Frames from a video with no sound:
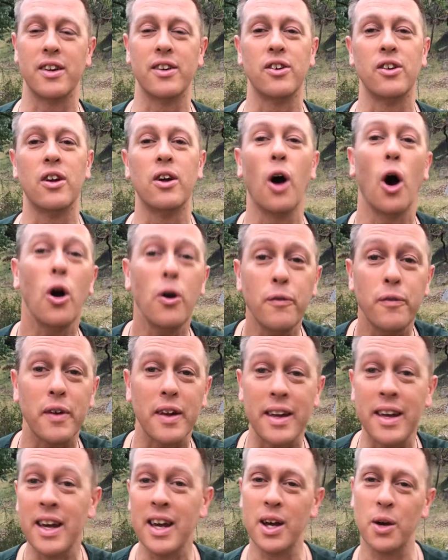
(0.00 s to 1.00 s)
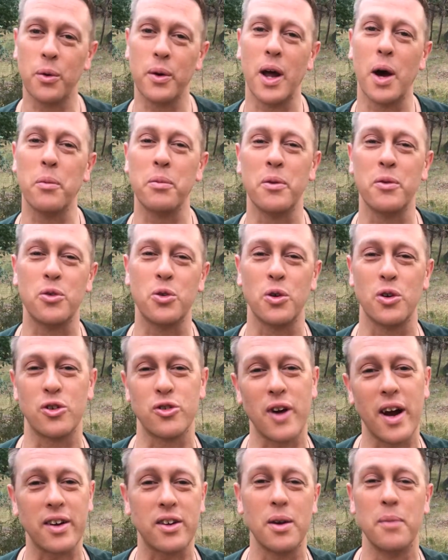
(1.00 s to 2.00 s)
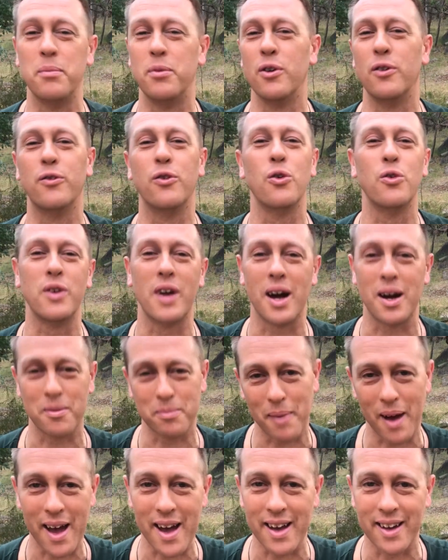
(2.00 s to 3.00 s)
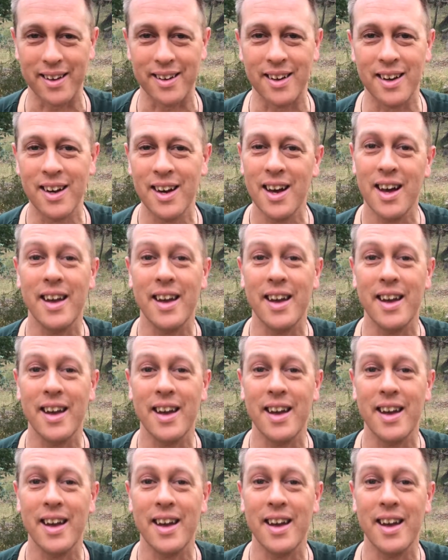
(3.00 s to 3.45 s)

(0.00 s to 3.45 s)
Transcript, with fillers: and hopefully it would help them to attract a beautiful young man.